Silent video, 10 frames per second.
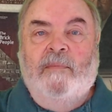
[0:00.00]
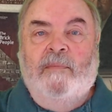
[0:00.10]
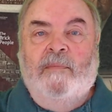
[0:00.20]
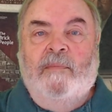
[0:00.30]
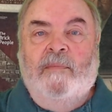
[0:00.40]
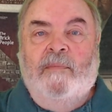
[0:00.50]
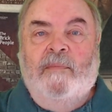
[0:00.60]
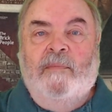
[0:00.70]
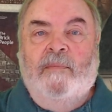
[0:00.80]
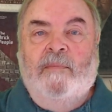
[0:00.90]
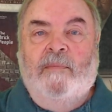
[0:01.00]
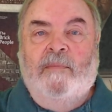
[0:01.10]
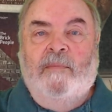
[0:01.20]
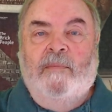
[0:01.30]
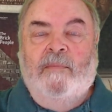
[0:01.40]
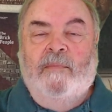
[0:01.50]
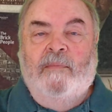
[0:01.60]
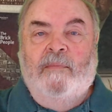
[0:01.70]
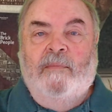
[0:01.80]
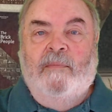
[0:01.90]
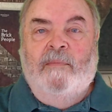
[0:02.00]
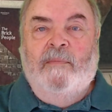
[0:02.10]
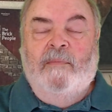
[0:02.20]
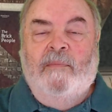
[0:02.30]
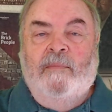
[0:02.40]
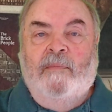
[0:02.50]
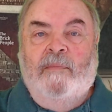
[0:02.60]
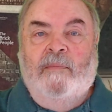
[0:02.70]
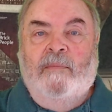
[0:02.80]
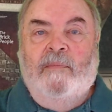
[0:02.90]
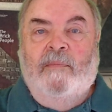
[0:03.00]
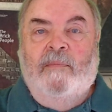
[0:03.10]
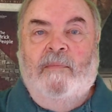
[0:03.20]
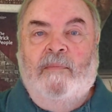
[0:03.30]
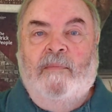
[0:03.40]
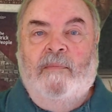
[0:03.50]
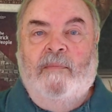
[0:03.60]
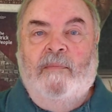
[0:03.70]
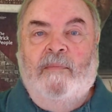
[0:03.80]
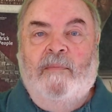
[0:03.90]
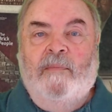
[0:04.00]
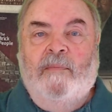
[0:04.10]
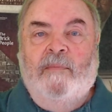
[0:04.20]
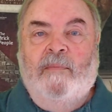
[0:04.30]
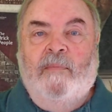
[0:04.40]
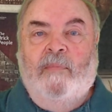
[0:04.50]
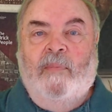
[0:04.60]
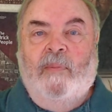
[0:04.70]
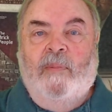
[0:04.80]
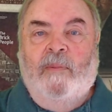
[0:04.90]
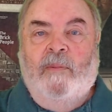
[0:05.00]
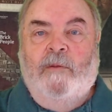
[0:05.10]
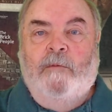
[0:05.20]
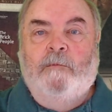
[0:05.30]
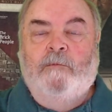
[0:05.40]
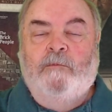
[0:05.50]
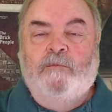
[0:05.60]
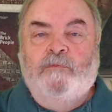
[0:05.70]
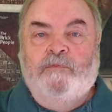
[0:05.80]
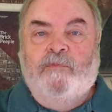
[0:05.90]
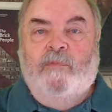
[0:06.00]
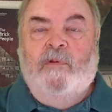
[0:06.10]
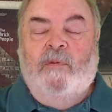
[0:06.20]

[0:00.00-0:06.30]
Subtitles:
(silent)